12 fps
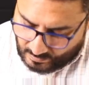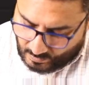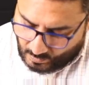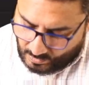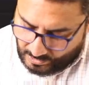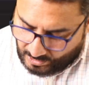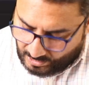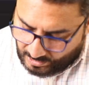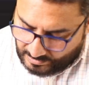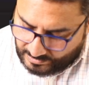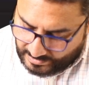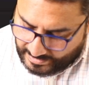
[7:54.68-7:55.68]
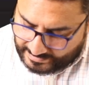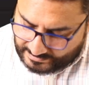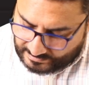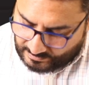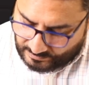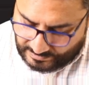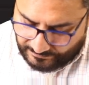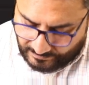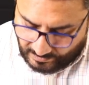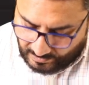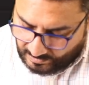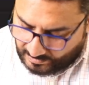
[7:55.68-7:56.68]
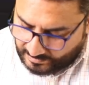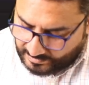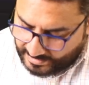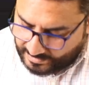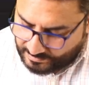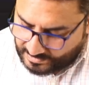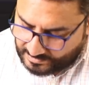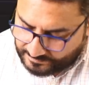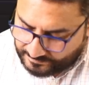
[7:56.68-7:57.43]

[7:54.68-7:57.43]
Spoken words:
whole naught exclusive OR AB.